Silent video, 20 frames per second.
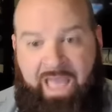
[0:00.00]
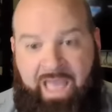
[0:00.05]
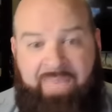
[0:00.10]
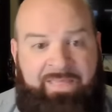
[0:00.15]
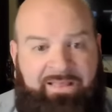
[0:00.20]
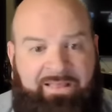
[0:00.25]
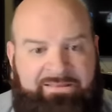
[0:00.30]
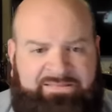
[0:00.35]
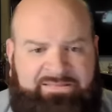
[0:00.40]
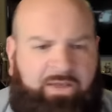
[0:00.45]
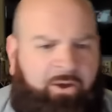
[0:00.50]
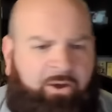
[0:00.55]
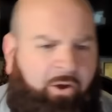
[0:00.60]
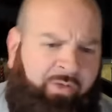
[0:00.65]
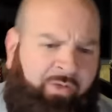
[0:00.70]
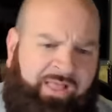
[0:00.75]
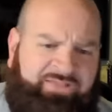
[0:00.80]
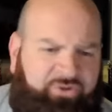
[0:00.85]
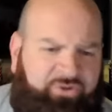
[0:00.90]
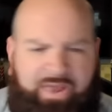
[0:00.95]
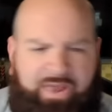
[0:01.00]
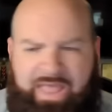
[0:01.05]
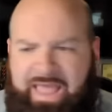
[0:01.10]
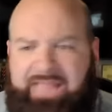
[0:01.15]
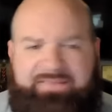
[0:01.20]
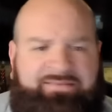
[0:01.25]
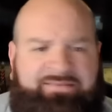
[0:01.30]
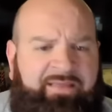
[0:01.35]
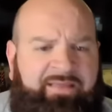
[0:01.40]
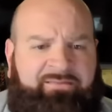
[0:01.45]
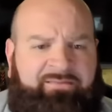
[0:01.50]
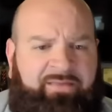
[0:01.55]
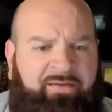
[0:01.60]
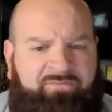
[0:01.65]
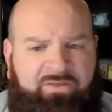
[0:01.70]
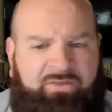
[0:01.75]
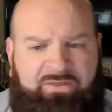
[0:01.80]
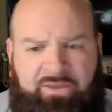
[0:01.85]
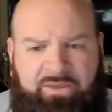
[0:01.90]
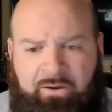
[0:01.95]
And then say, oh, that's her 18th
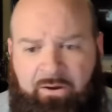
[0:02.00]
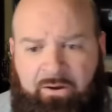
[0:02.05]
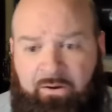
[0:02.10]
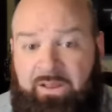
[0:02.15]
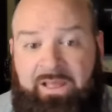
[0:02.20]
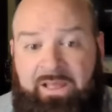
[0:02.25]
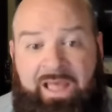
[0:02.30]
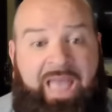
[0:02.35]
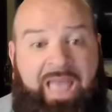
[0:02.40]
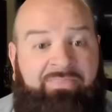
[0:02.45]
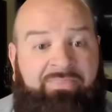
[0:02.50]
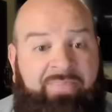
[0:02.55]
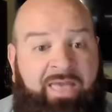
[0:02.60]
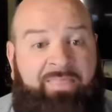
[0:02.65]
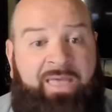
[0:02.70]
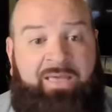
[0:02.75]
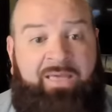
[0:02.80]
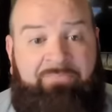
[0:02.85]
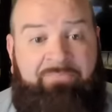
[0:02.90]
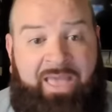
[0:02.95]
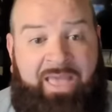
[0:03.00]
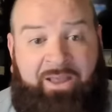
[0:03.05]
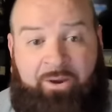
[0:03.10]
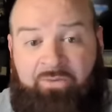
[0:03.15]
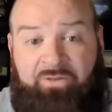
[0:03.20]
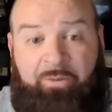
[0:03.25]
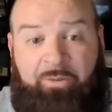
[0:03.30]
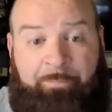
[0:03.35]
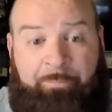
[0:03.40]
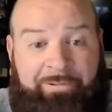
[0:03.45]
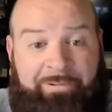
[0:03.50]
of the year. And then they make her the